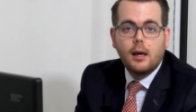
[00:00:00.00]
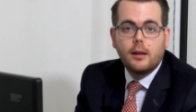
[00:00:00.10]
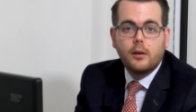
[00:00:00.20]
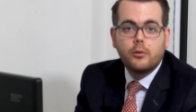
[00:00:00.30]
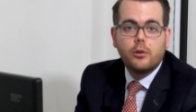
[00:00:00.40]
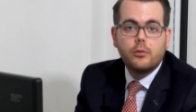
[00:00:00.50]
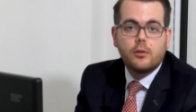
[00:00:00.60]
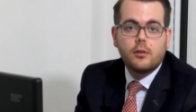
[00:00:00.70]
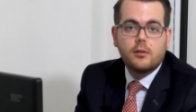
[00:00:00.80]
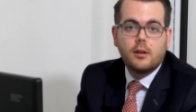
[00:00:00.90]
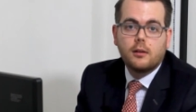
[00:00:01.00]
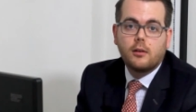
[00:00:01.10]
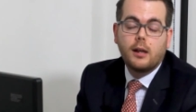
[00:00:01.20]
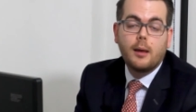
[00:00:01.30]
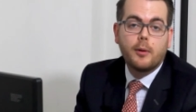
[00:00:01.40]
and they'll use this in a
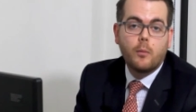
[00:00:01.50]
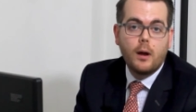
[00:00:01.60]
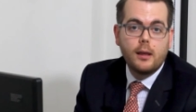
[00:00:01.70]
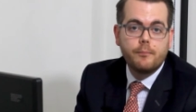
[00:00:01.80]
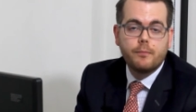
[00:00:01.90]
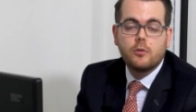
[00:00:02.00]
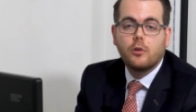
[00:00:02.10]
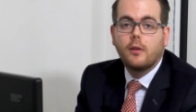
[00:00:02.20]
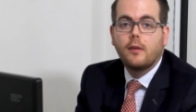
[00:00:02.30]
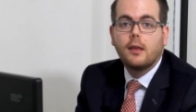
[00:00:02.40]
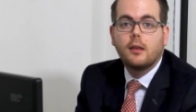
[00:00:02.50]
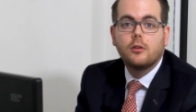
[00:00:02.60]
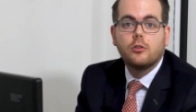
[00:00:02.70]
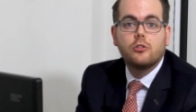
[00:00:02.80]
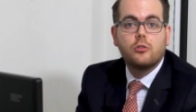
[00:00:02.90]
dynamic way so that they can